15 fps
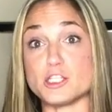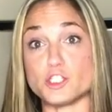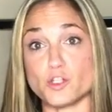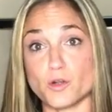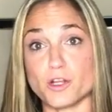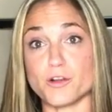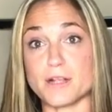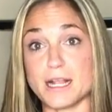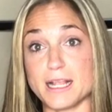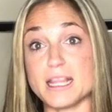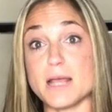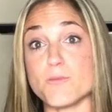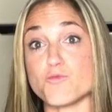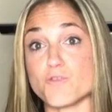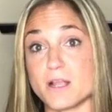sure you're getting
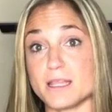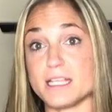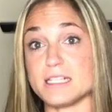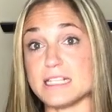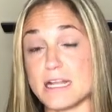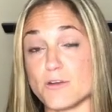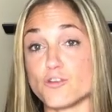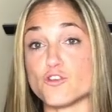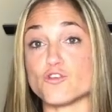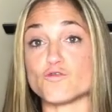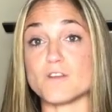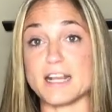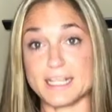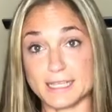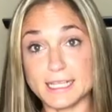that breathing down
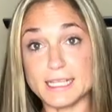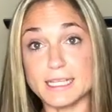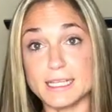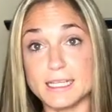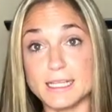correctly,